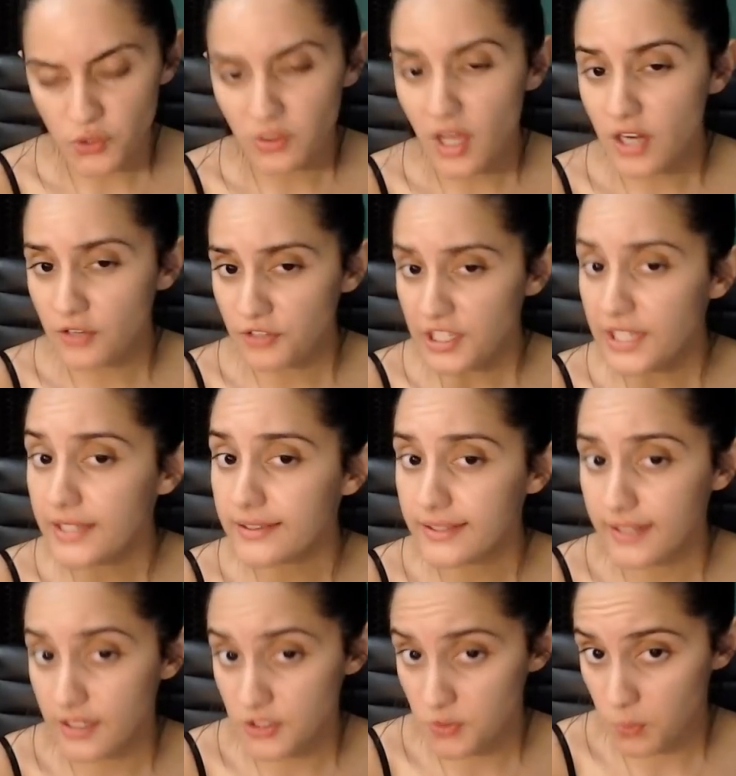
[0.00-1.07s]
a lot of
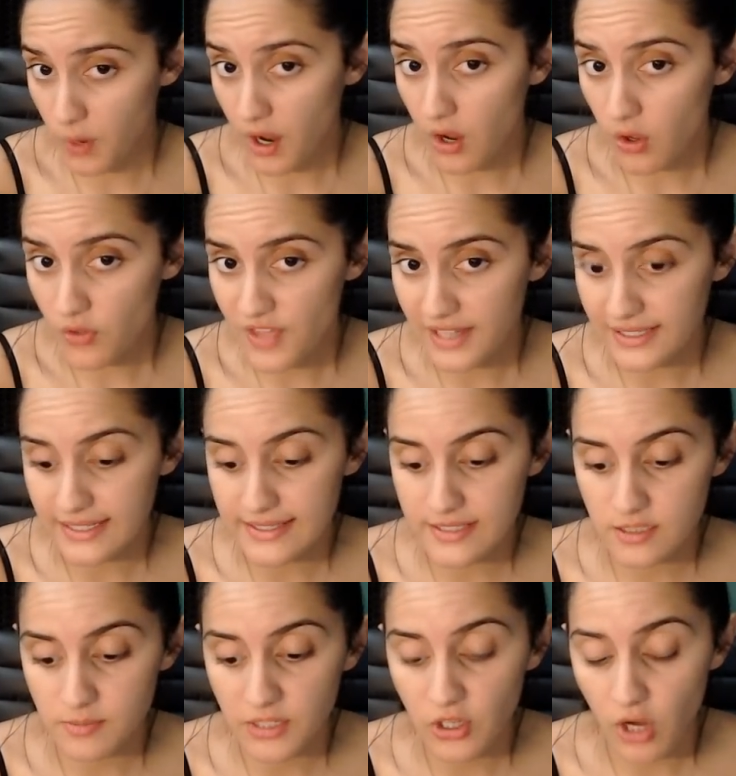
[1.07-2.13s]
healing as well that needs
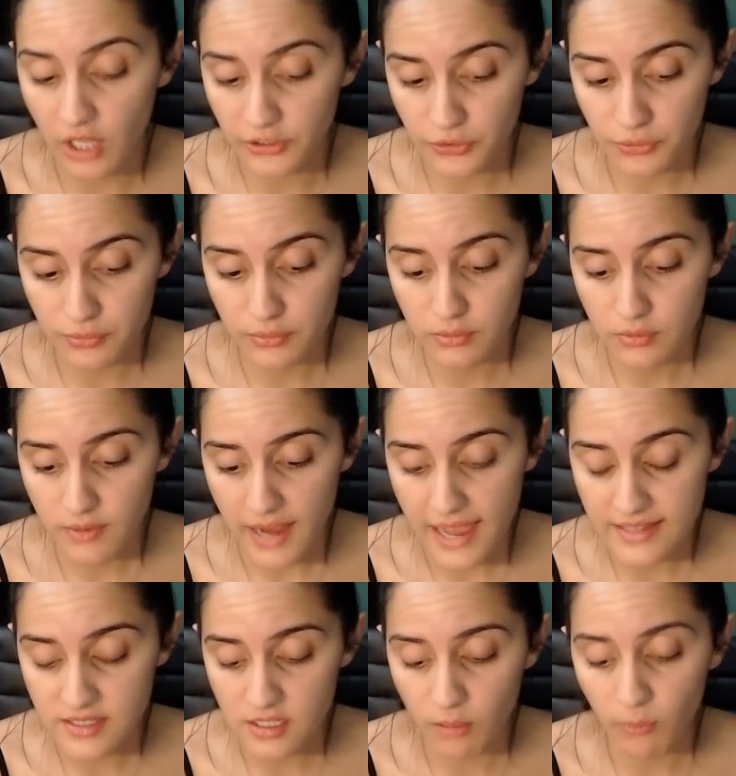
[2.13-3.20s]
to be gone through,
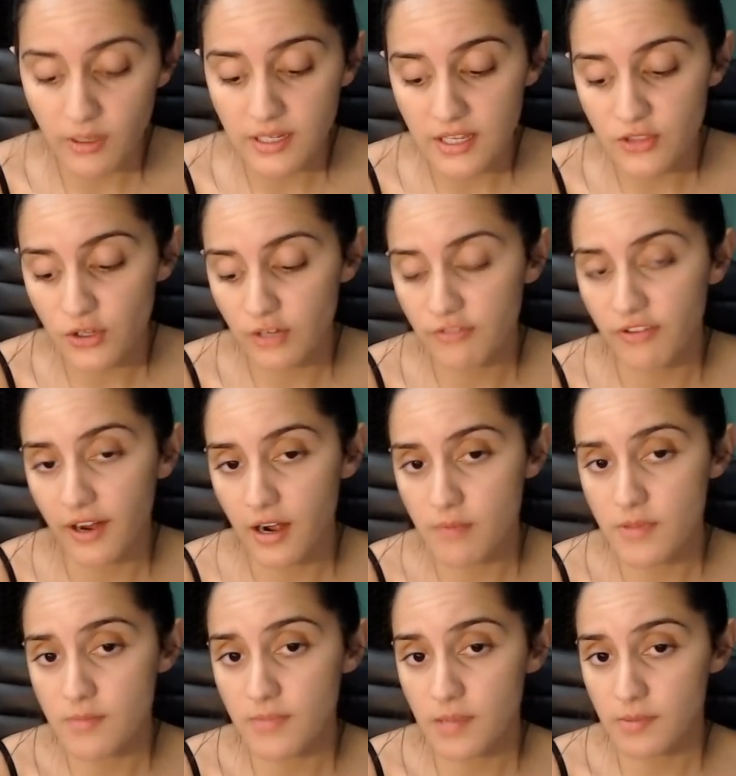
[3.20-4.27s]
and someone in their
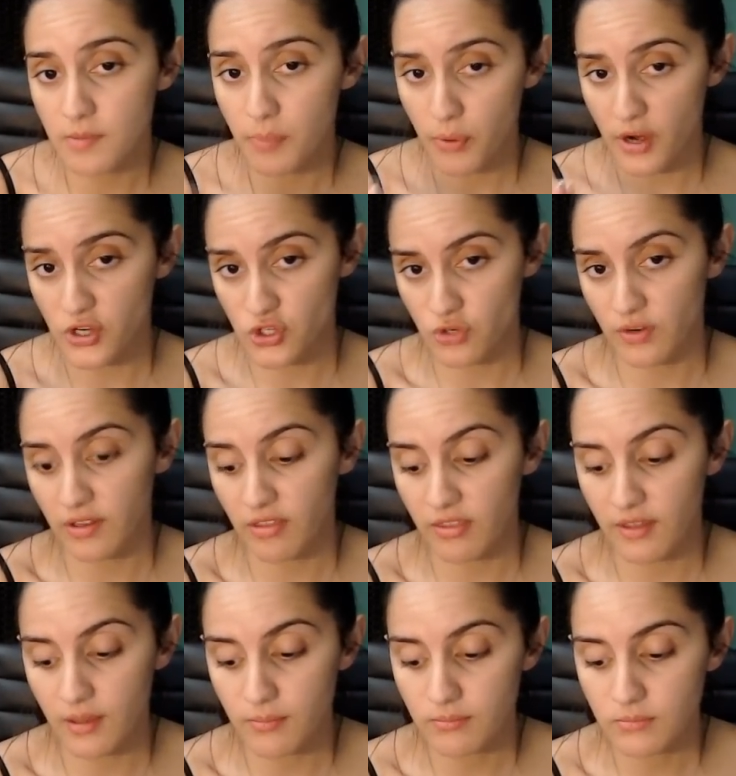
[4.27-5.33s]
environment may be pressuring
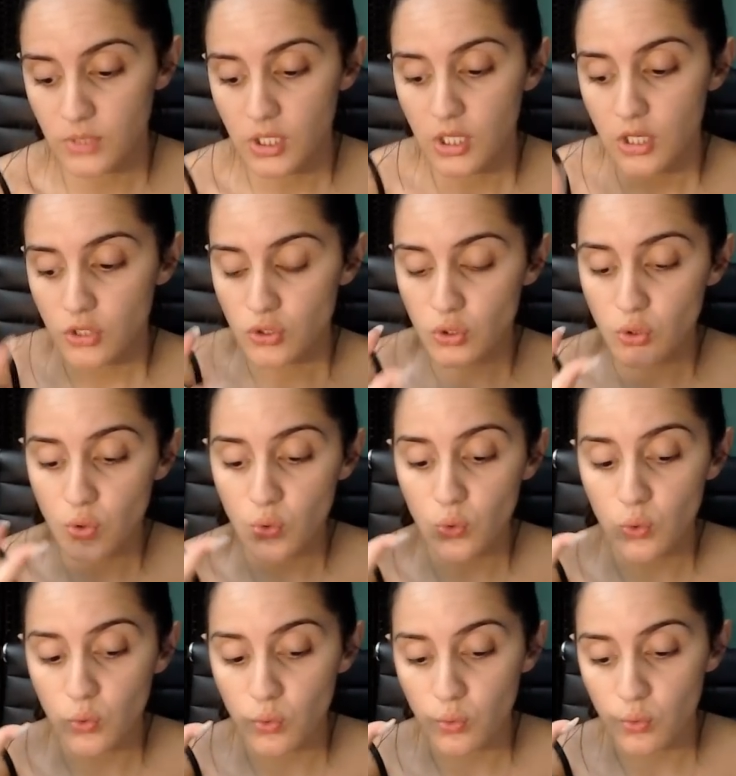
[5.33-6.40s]
them
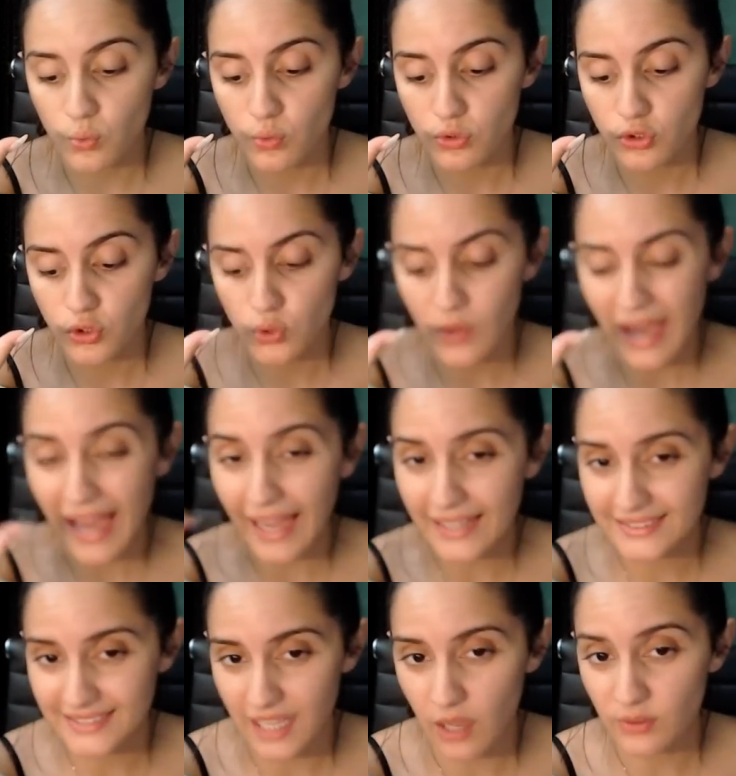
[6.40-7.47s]
to
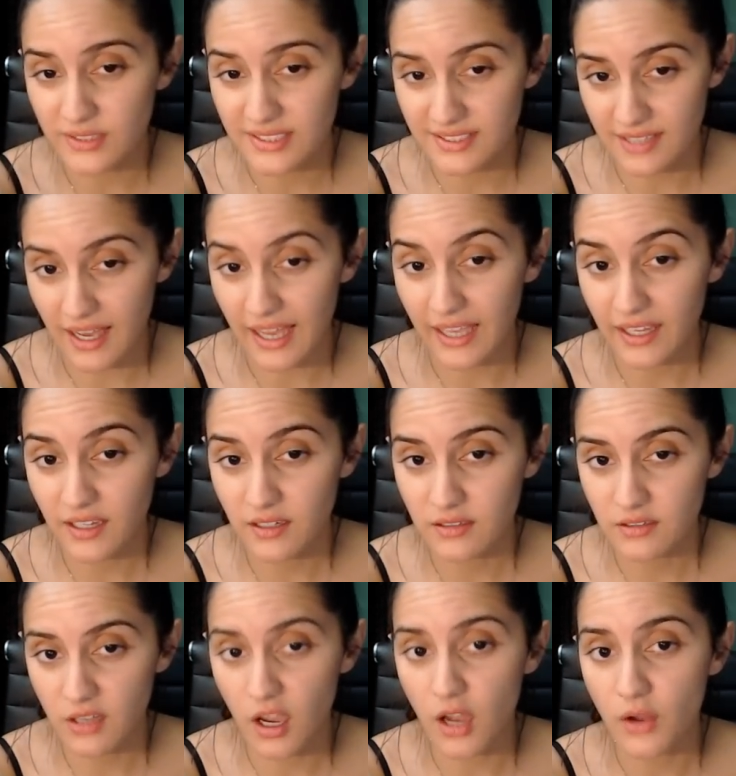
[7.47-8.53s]
act
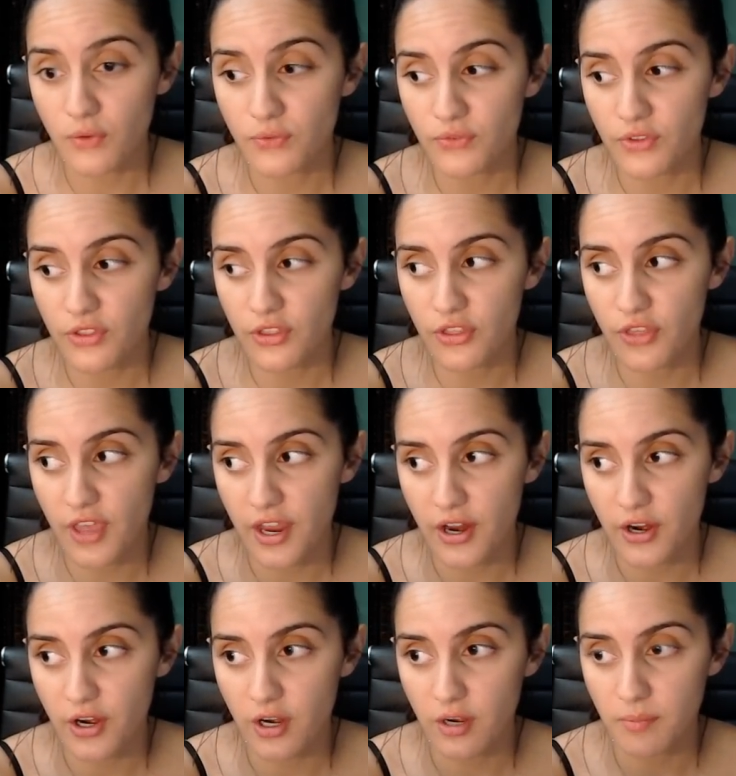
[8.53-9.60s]
outside of
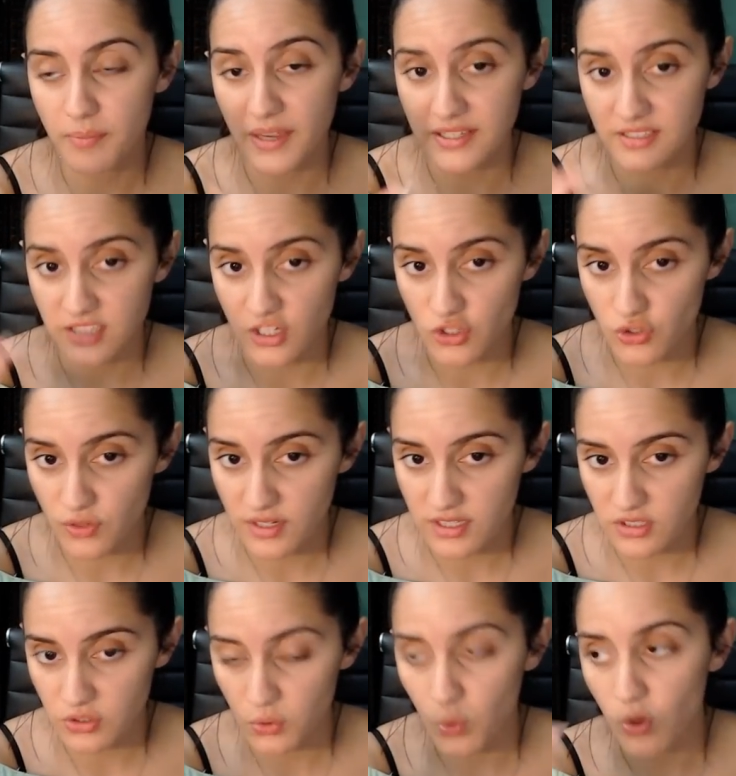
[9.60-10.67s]
their best
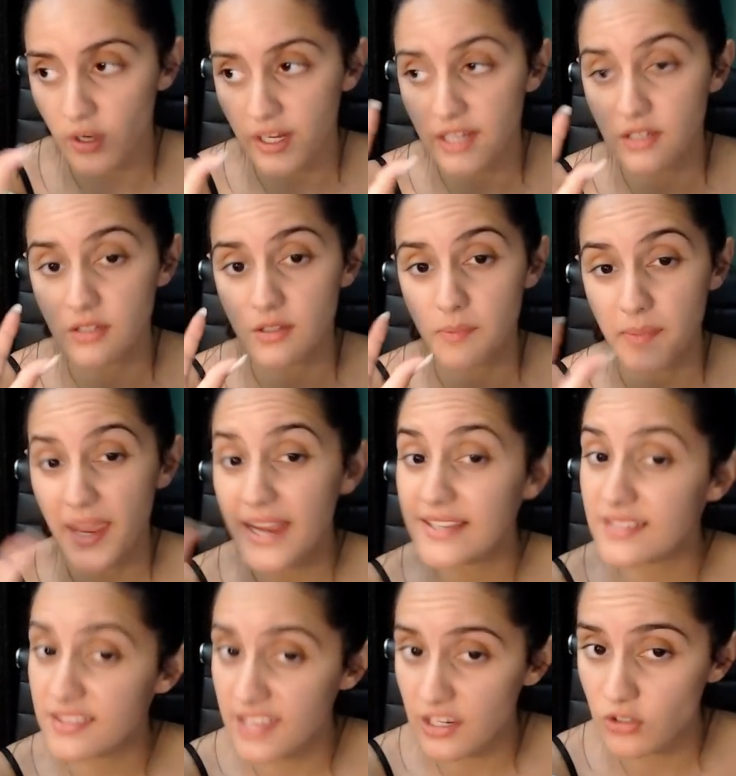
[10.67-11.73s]
interest or in the
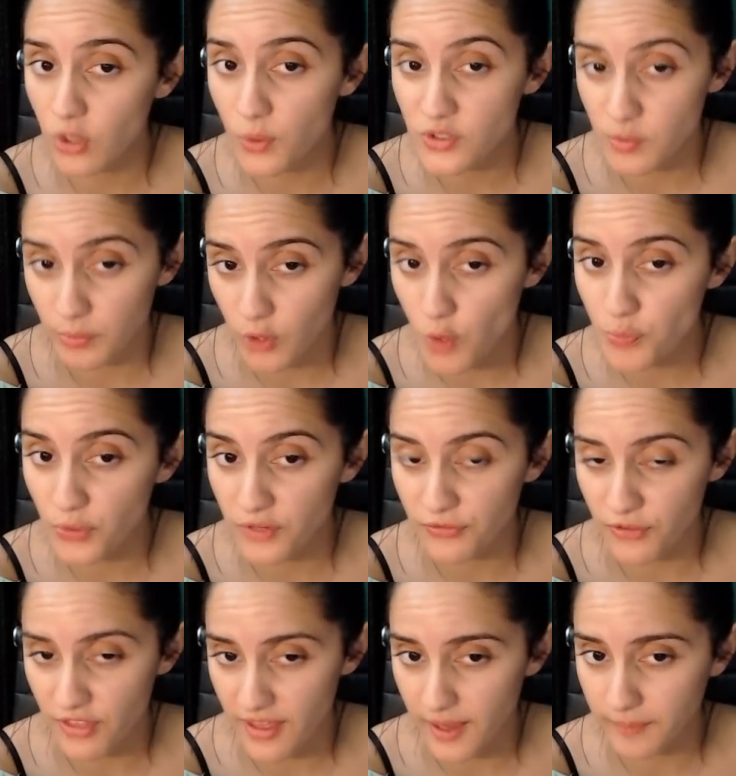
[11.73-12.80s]
pace that they know is
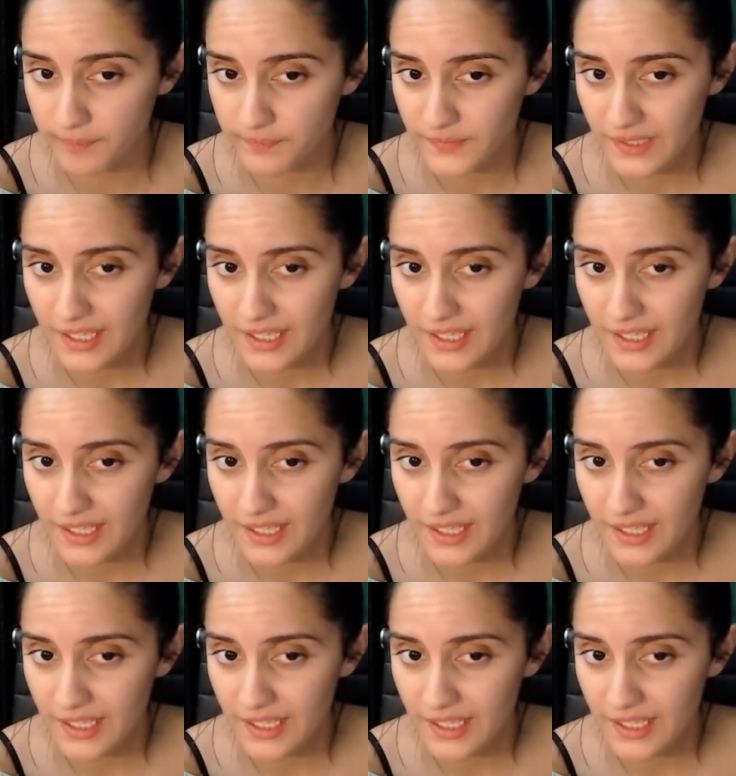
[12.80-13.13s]
appropriate for them.